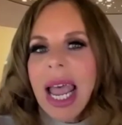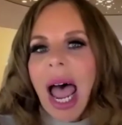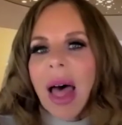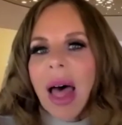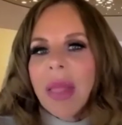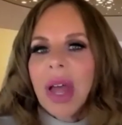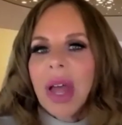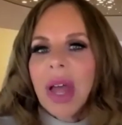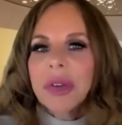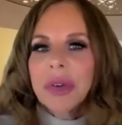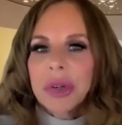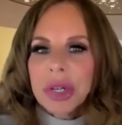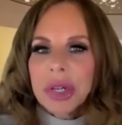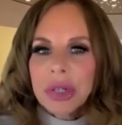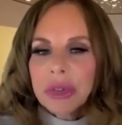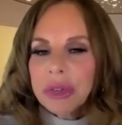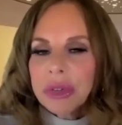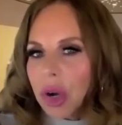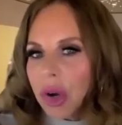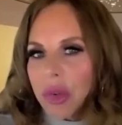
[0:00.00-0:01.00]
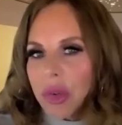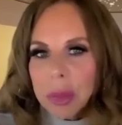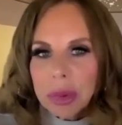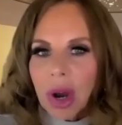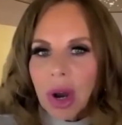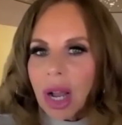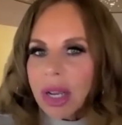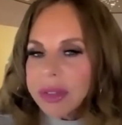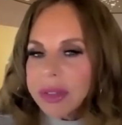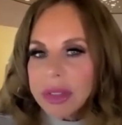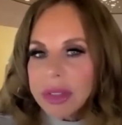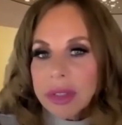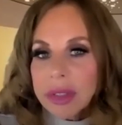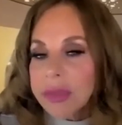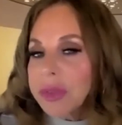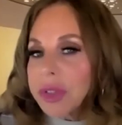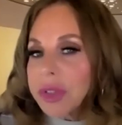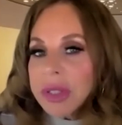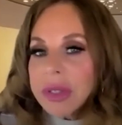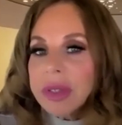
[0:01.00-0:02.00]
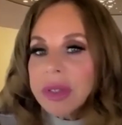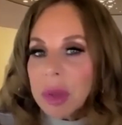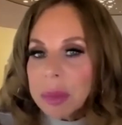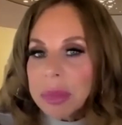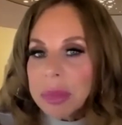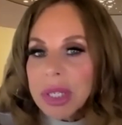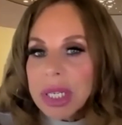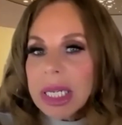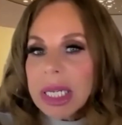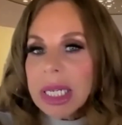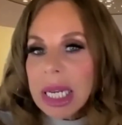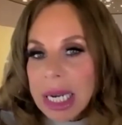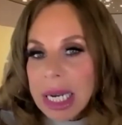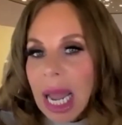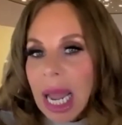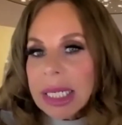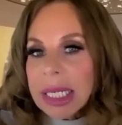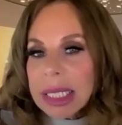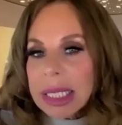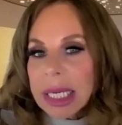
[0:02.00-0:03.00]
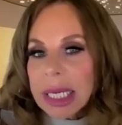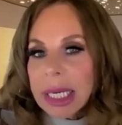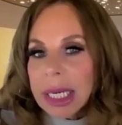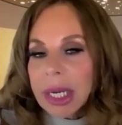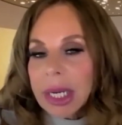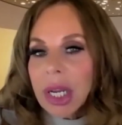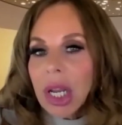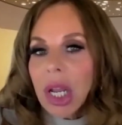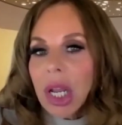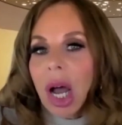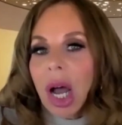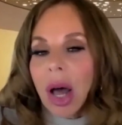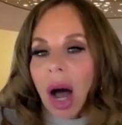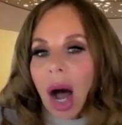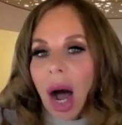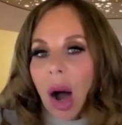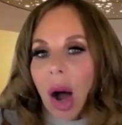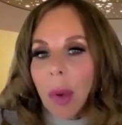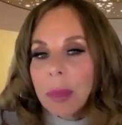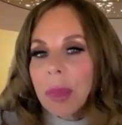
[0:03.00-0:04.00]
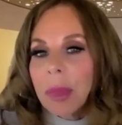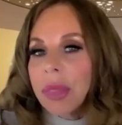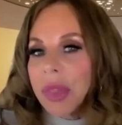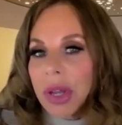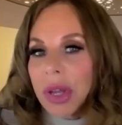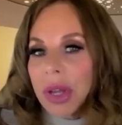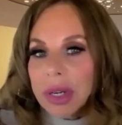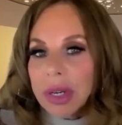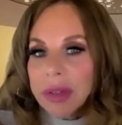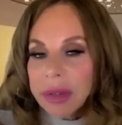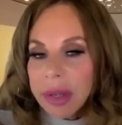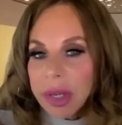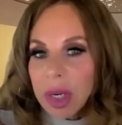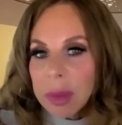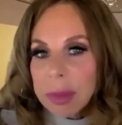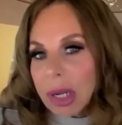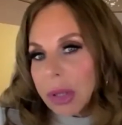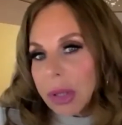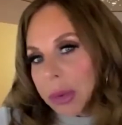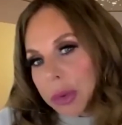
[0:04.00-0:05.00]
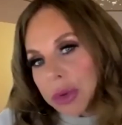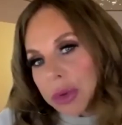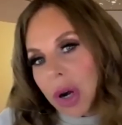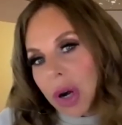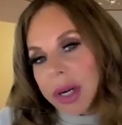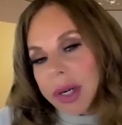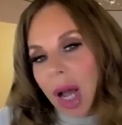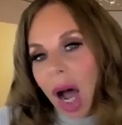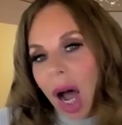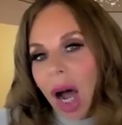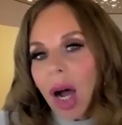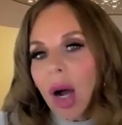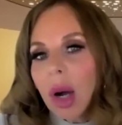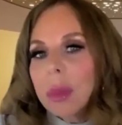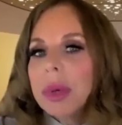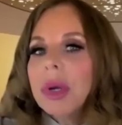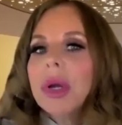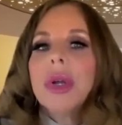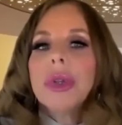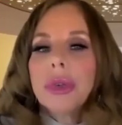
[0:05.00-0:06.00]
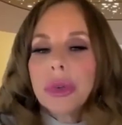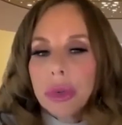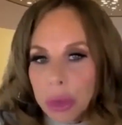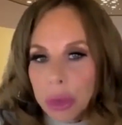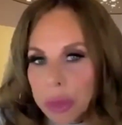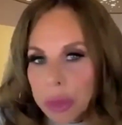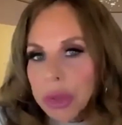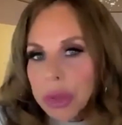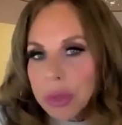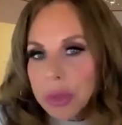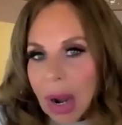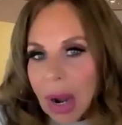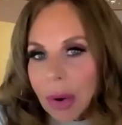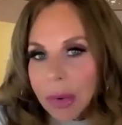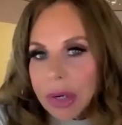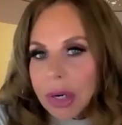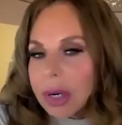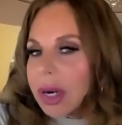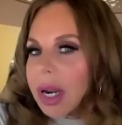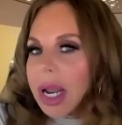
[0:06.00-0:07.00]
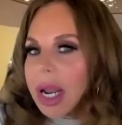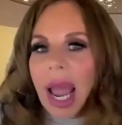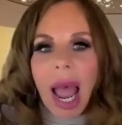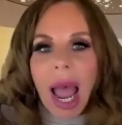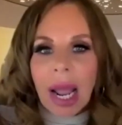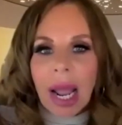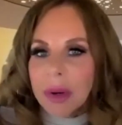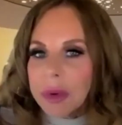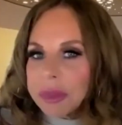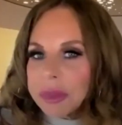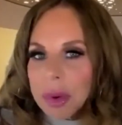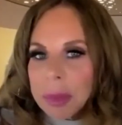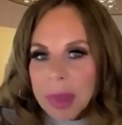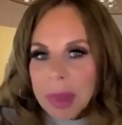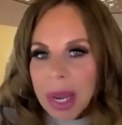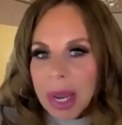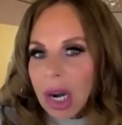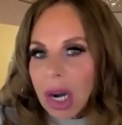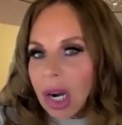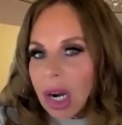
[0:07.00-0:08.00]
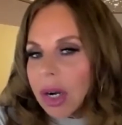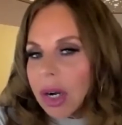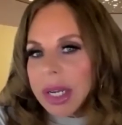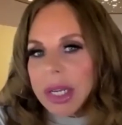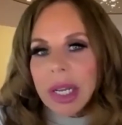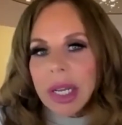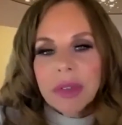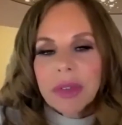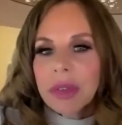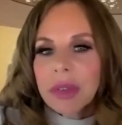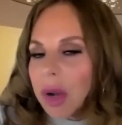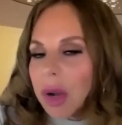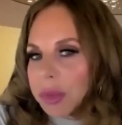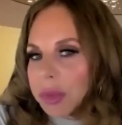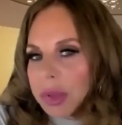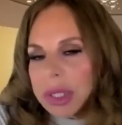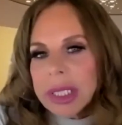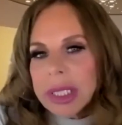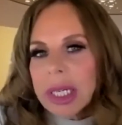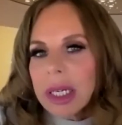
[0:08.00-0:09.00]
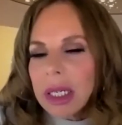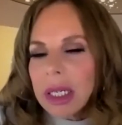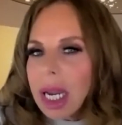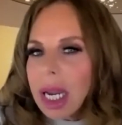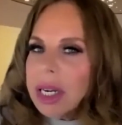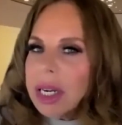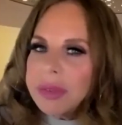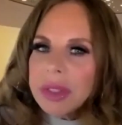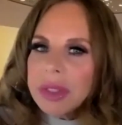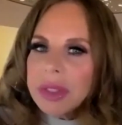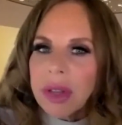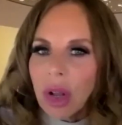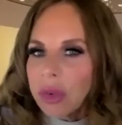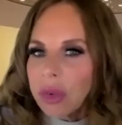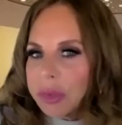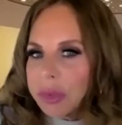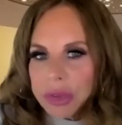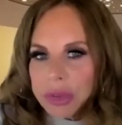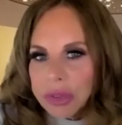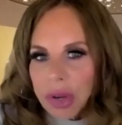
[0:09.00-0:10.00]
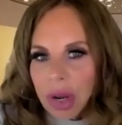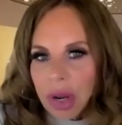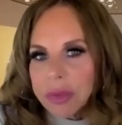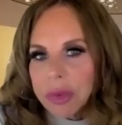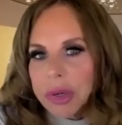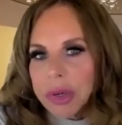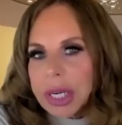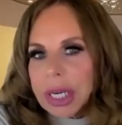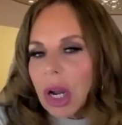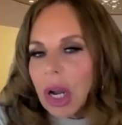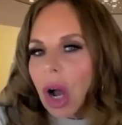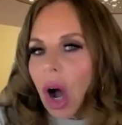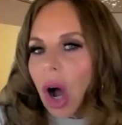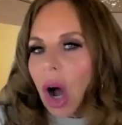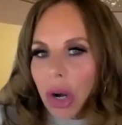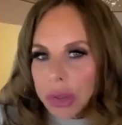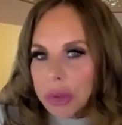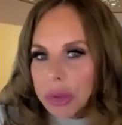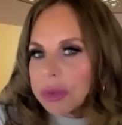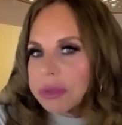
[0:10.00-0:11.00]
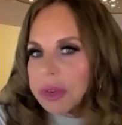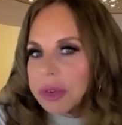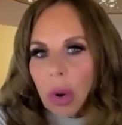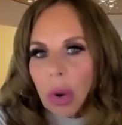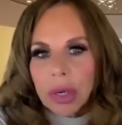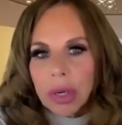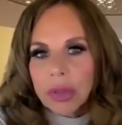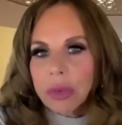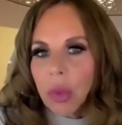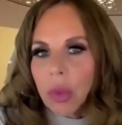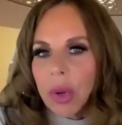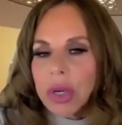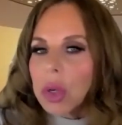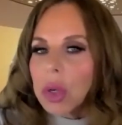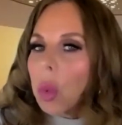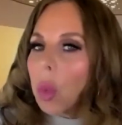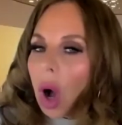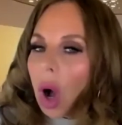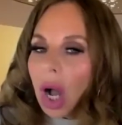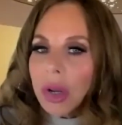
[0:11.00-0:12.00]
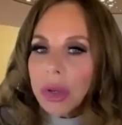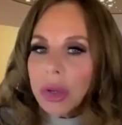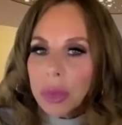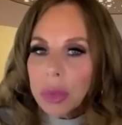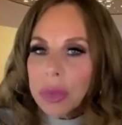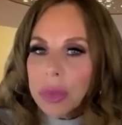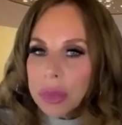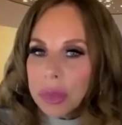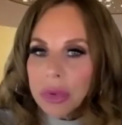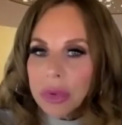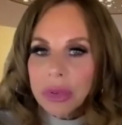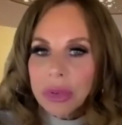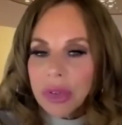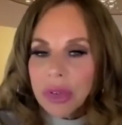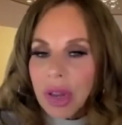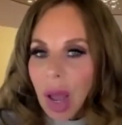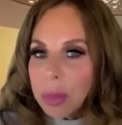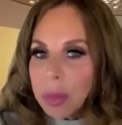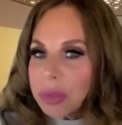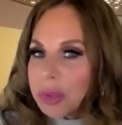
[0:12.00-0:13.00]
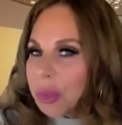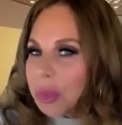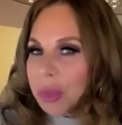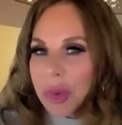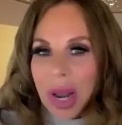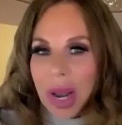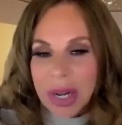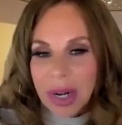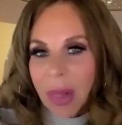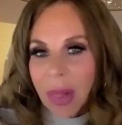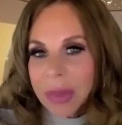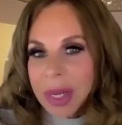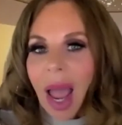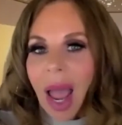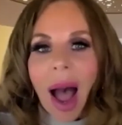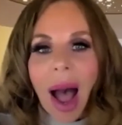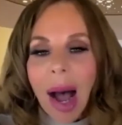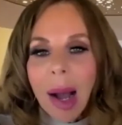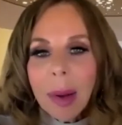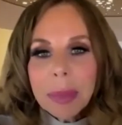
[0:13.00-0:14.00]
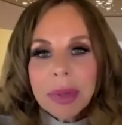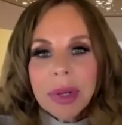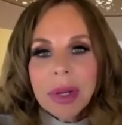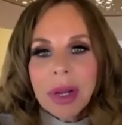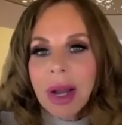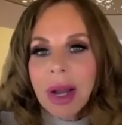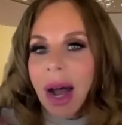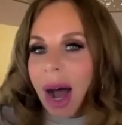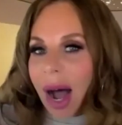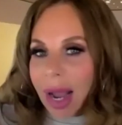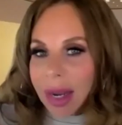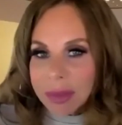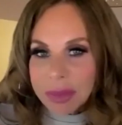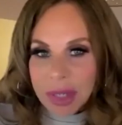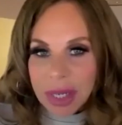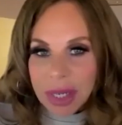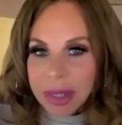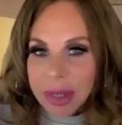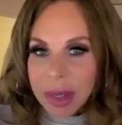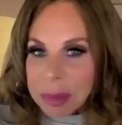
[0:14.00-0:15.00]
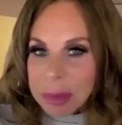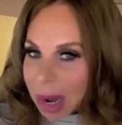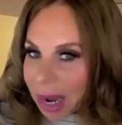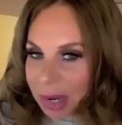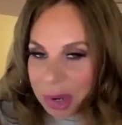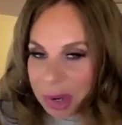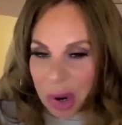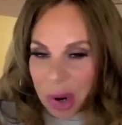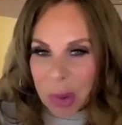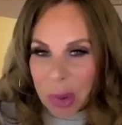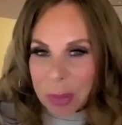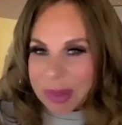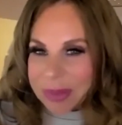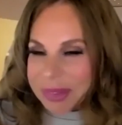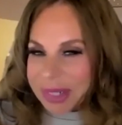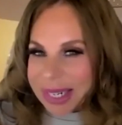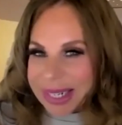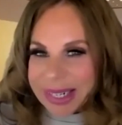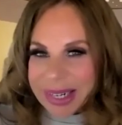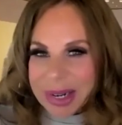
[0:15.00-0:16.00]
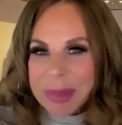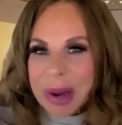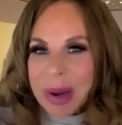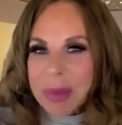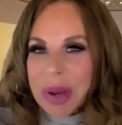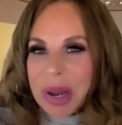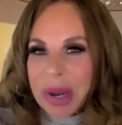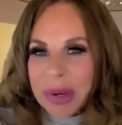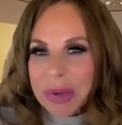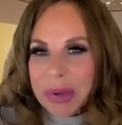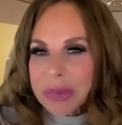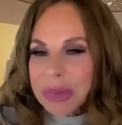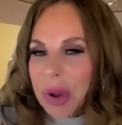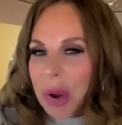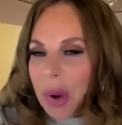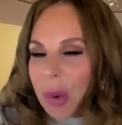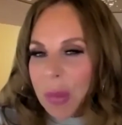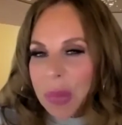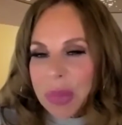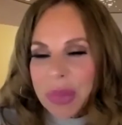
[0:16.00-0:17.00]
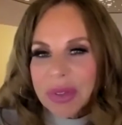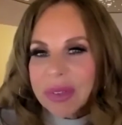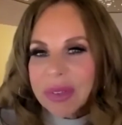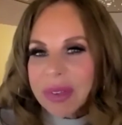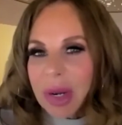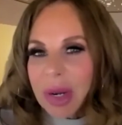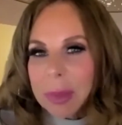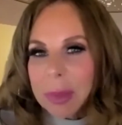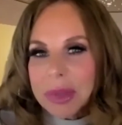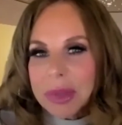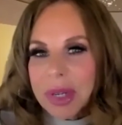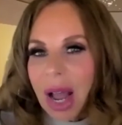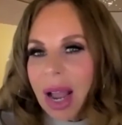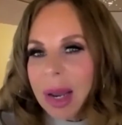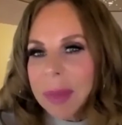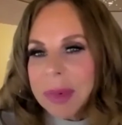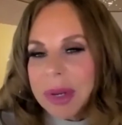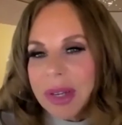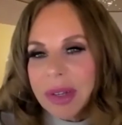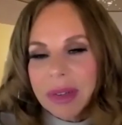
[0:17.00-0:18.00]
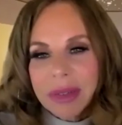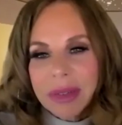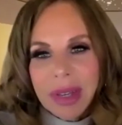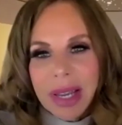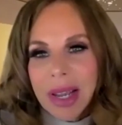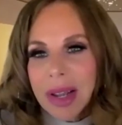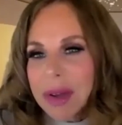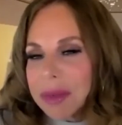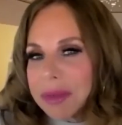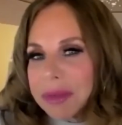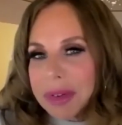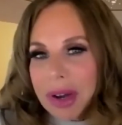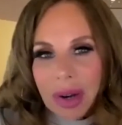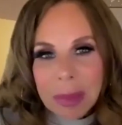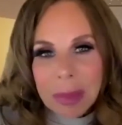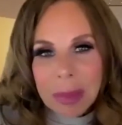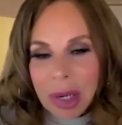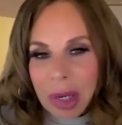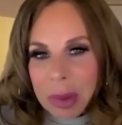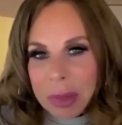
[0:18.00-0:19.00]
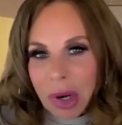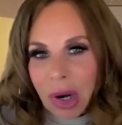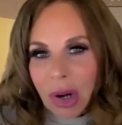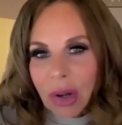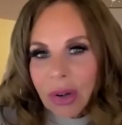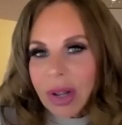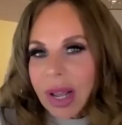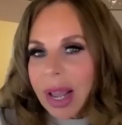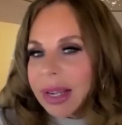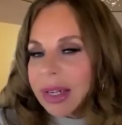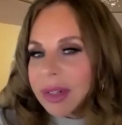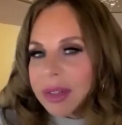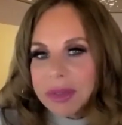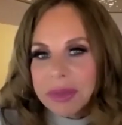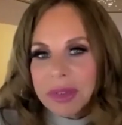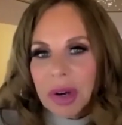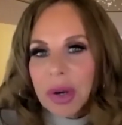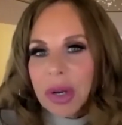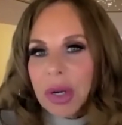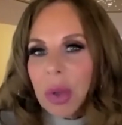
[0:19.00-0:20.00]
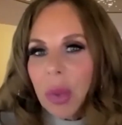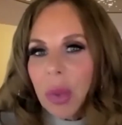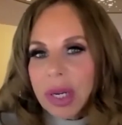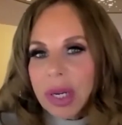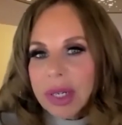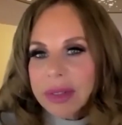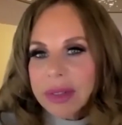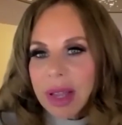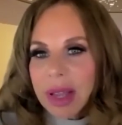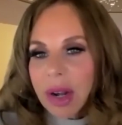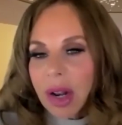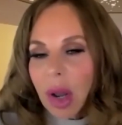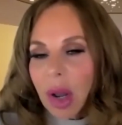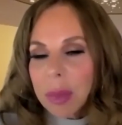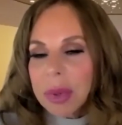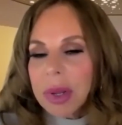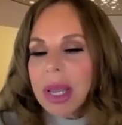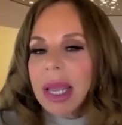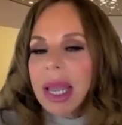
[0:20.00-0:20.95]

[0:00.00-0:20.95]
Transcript: And then you're going to start the process of just simply connecting um, the Caseta by Lutron hub to your router. And from there, it's a really a kind of a self discovery on your phone. It's going to walk you through the steps right on the app. I've done it in my home, I've done it in my parents' home. The setup time is very minimal and it's a very quick setup.